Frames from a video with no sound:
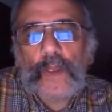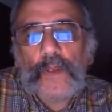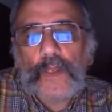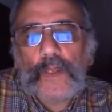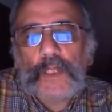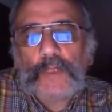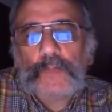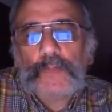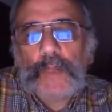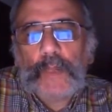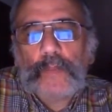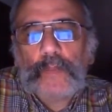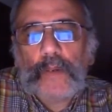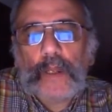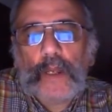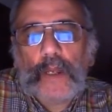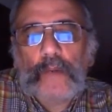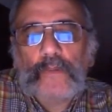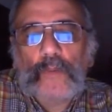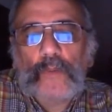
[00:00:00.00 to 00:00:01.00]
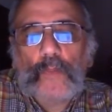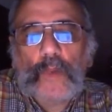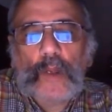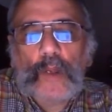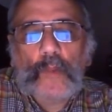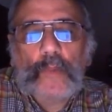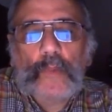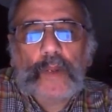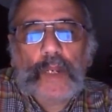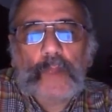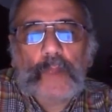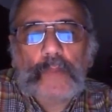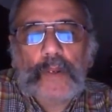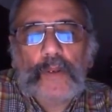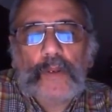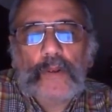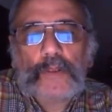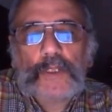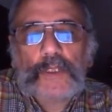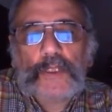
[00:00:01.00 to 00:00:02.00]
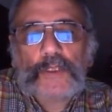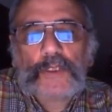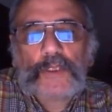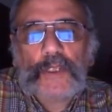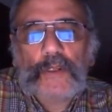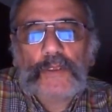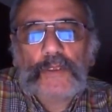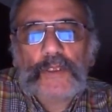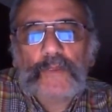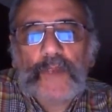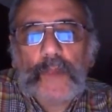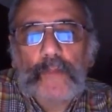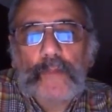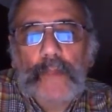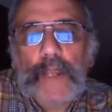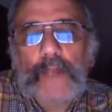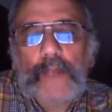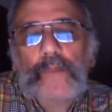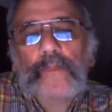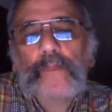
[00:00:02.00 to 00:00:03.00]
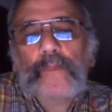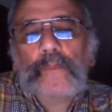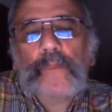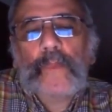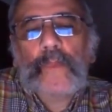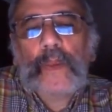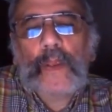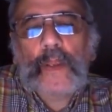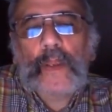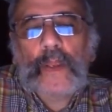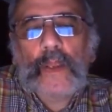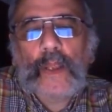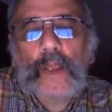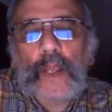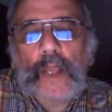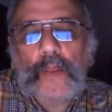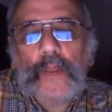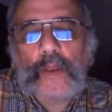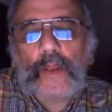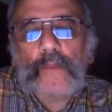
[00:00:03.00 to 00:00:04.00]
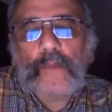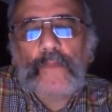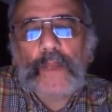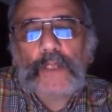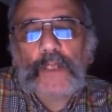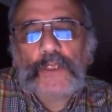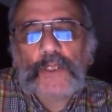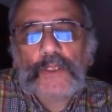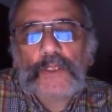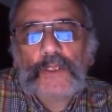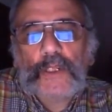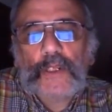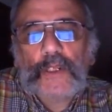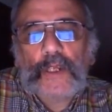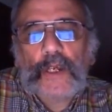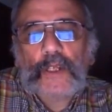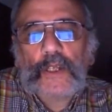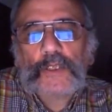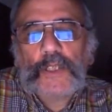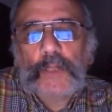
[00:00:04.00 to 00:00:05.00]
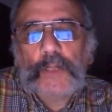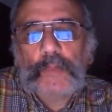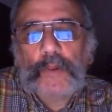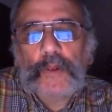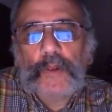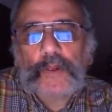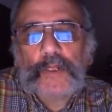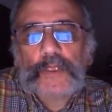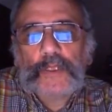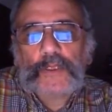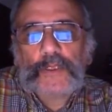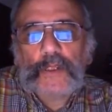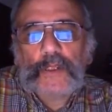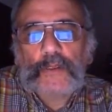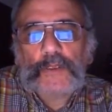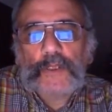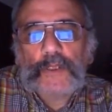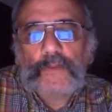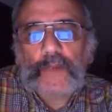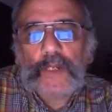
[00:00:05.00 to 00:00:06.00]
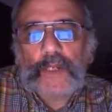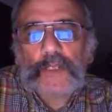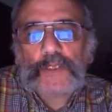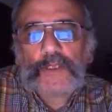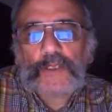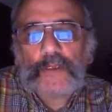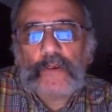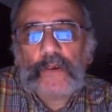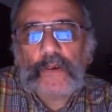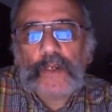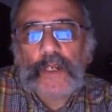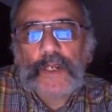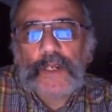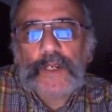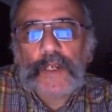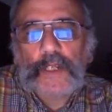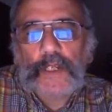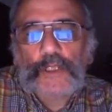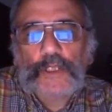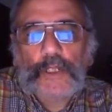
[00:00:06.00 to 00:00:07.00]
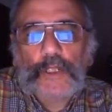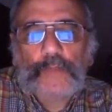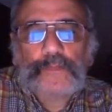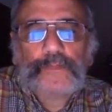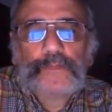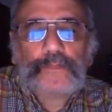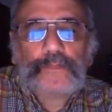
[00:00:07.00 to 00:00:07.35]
These people are overwhelmingly but not exclusively men, and the convictions are largely but not exclusively historical in nature.